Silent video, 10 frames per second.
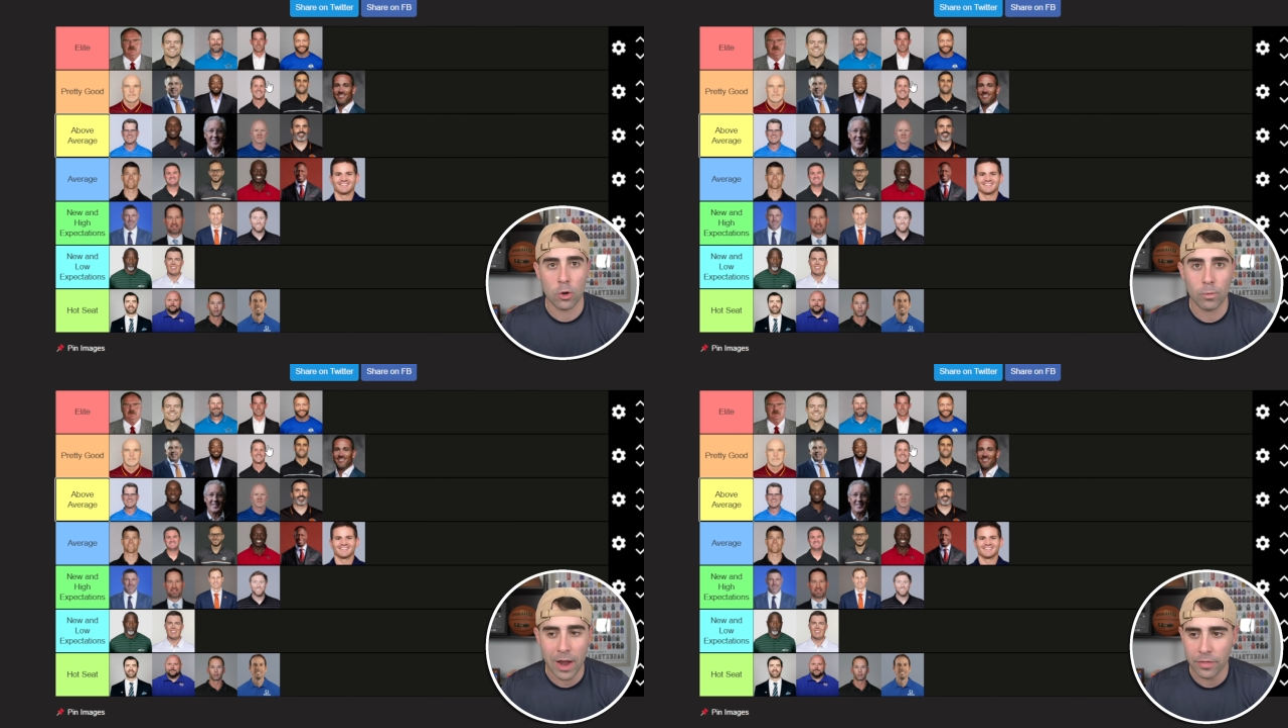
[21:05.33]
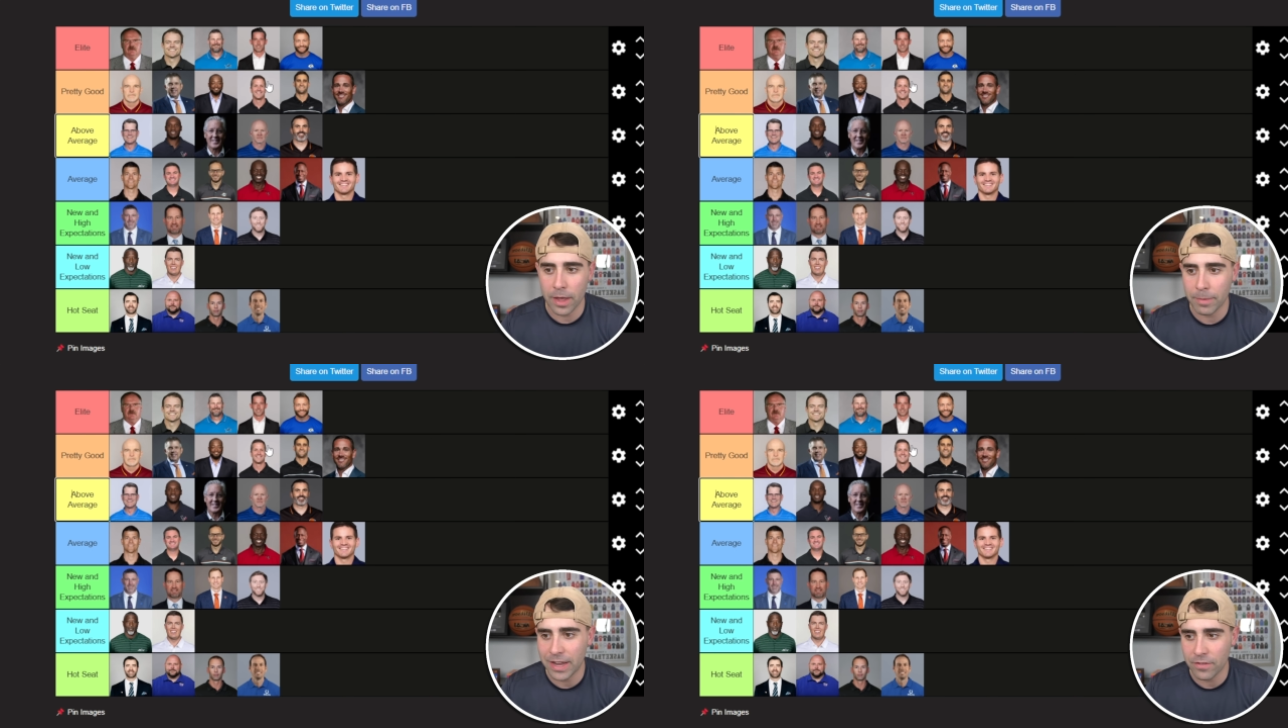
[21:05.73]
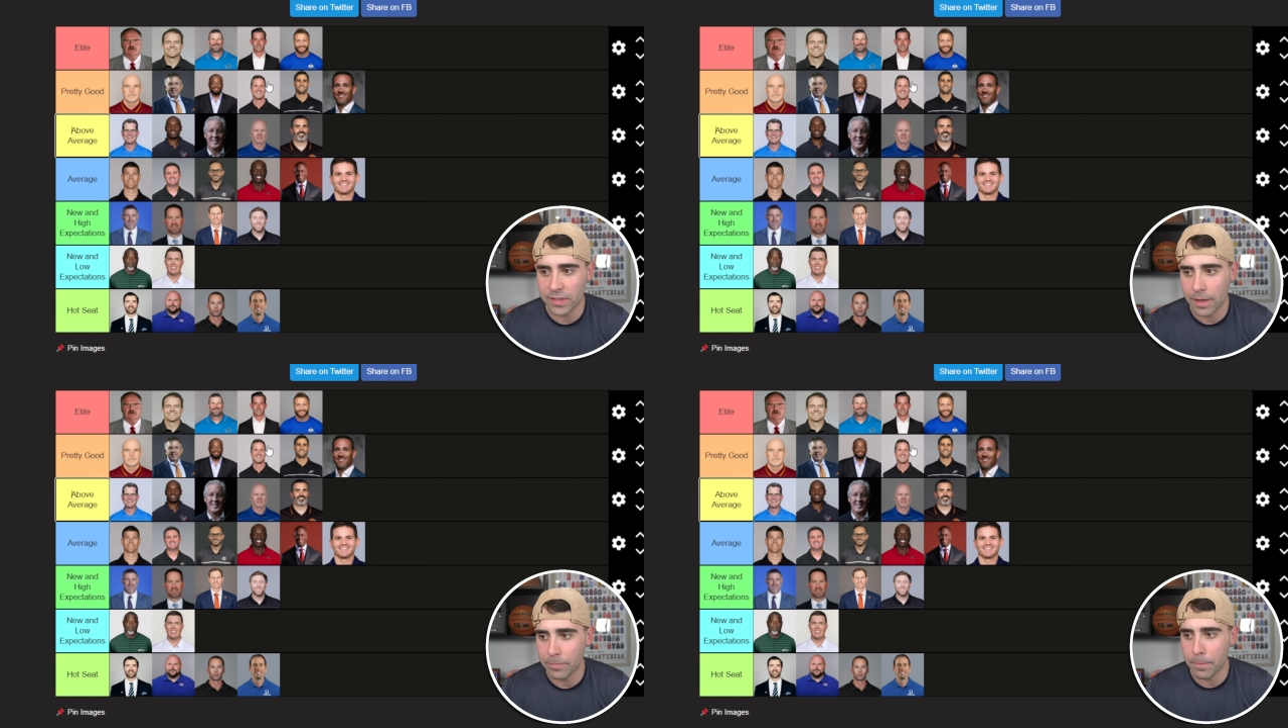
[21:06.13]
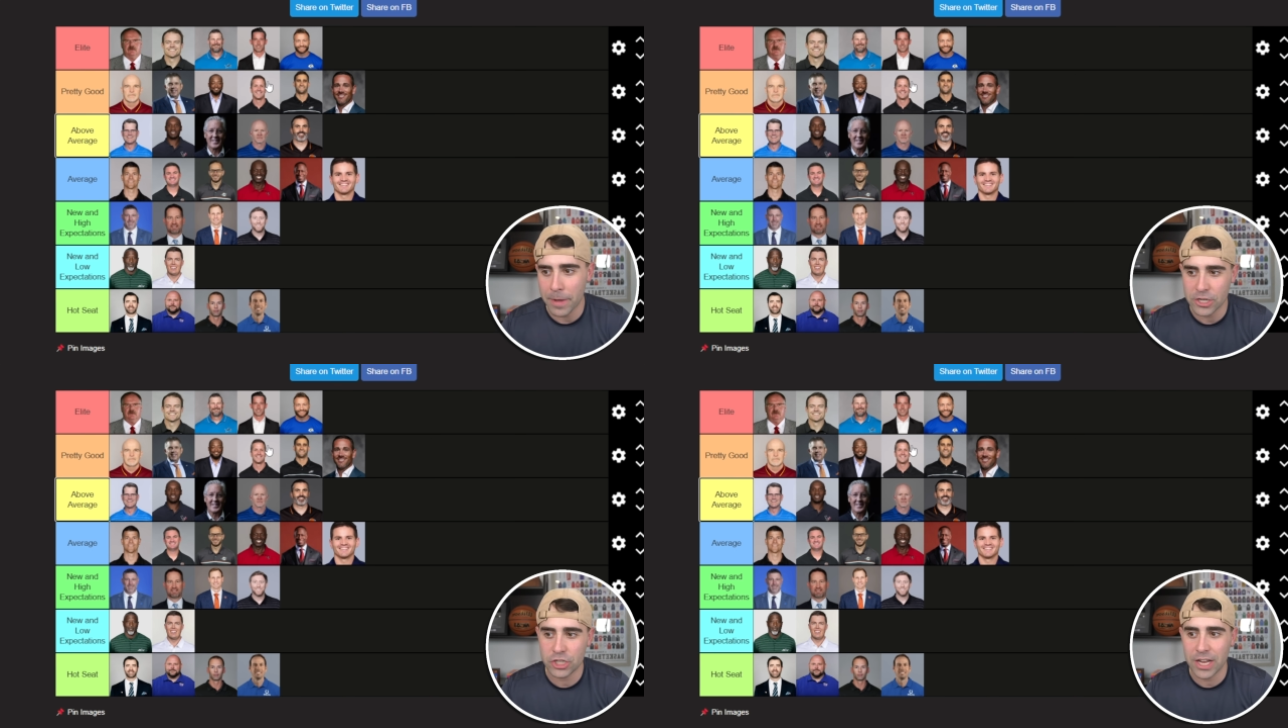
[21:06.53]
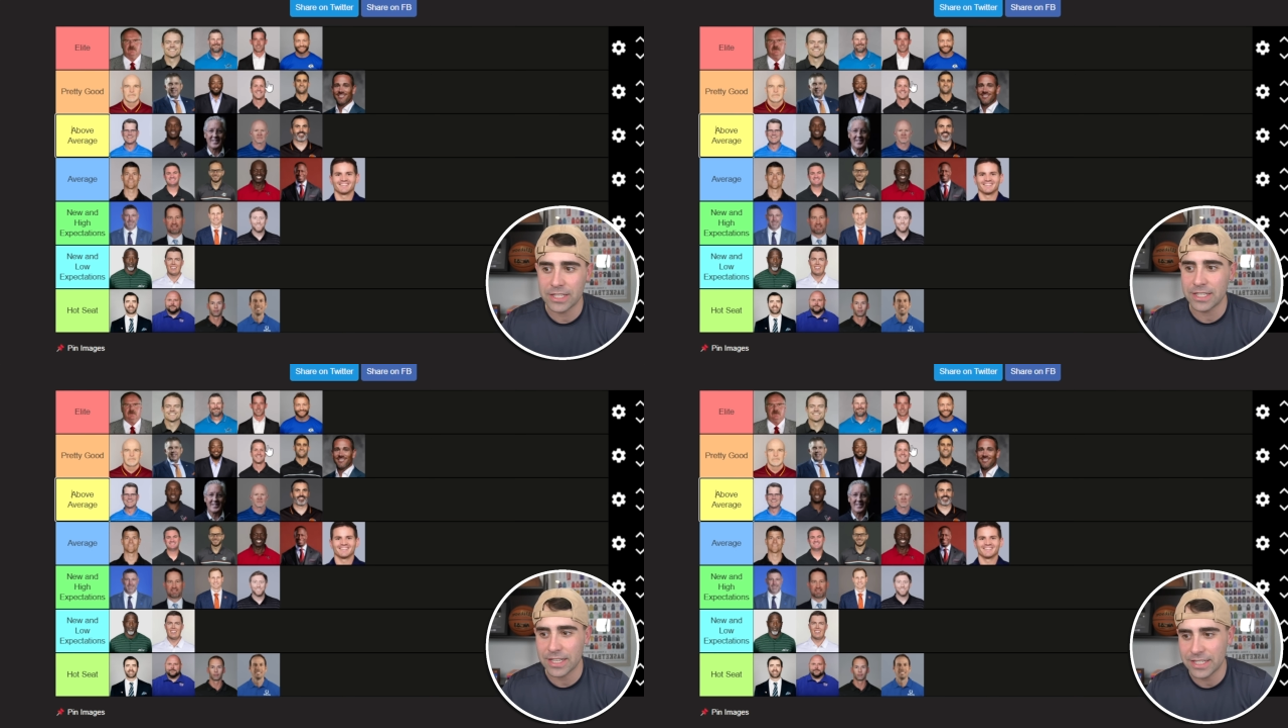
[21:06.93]
around them and giving them the best
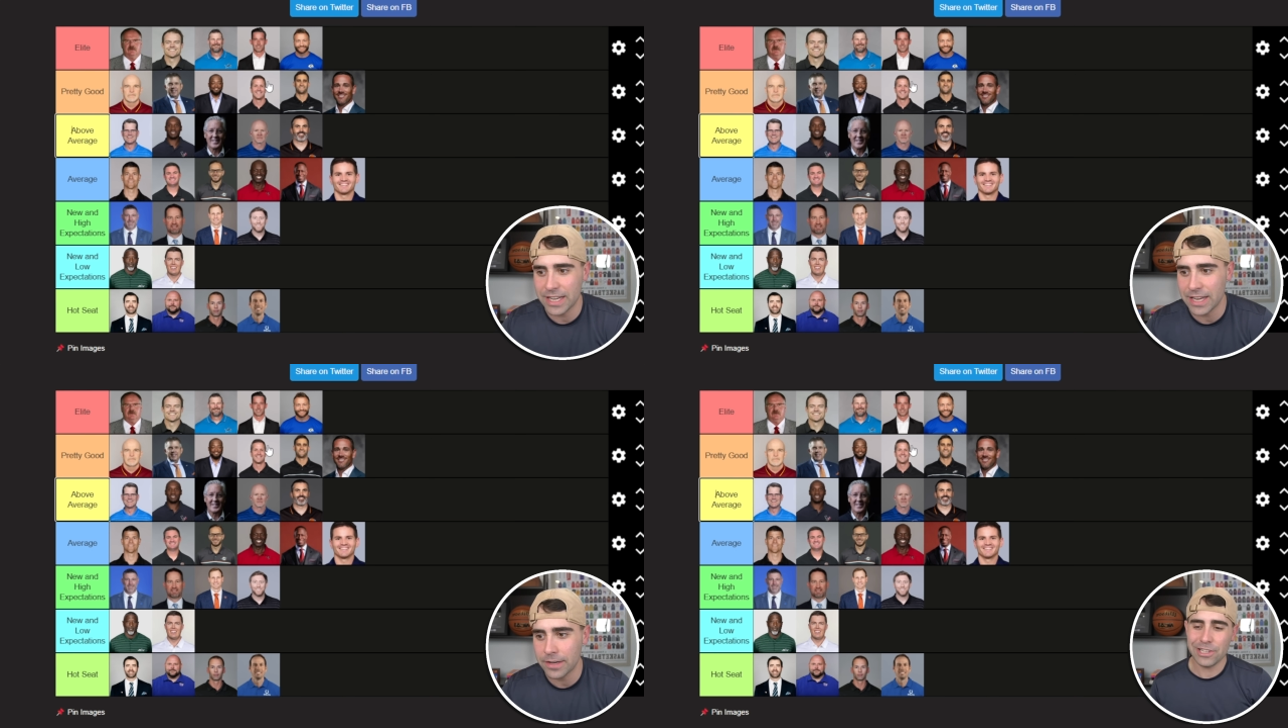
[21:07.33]
chance to succeed.